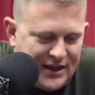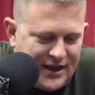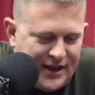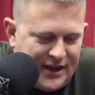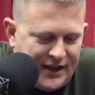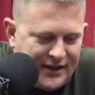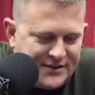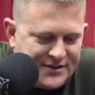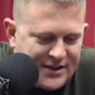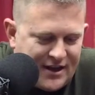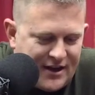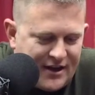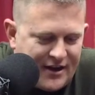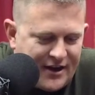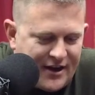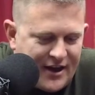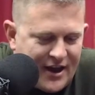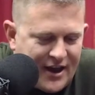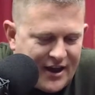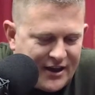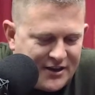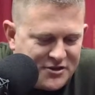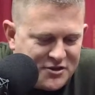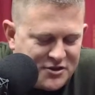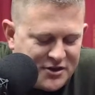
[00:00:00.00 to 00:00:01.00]
Eitan and
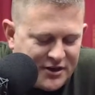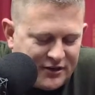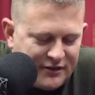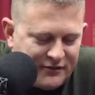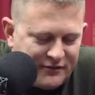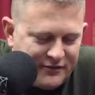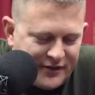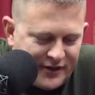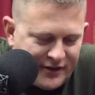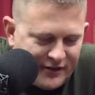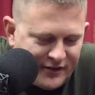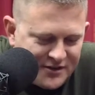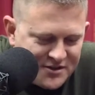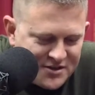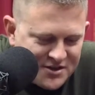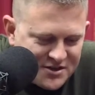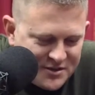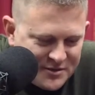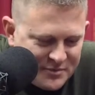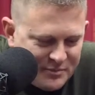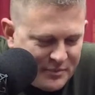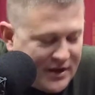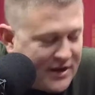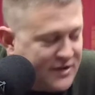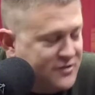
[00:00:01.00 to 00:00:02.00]
I share a very
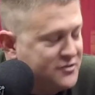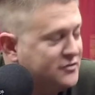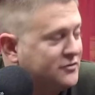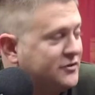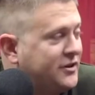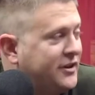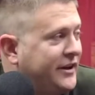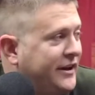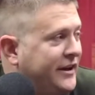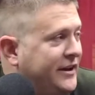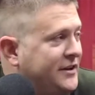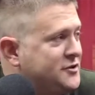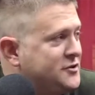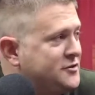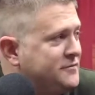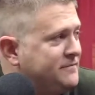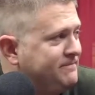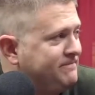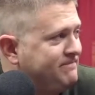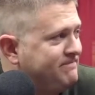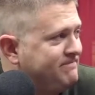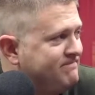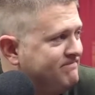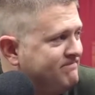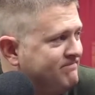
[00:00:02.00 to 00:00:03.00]
special
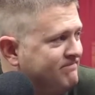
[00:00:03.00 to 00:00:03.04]
connection.